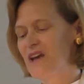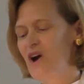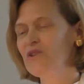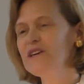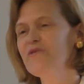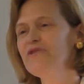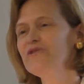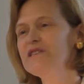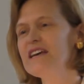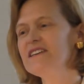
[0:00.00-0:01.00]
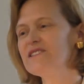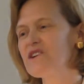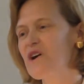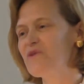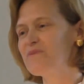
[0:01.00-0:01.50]
Only a few days
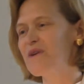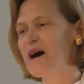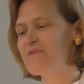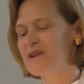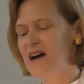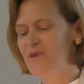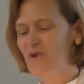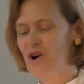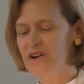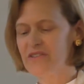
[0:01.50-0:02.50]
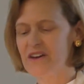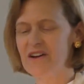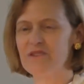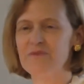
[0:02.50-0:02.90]
ago when Bob and I walked there,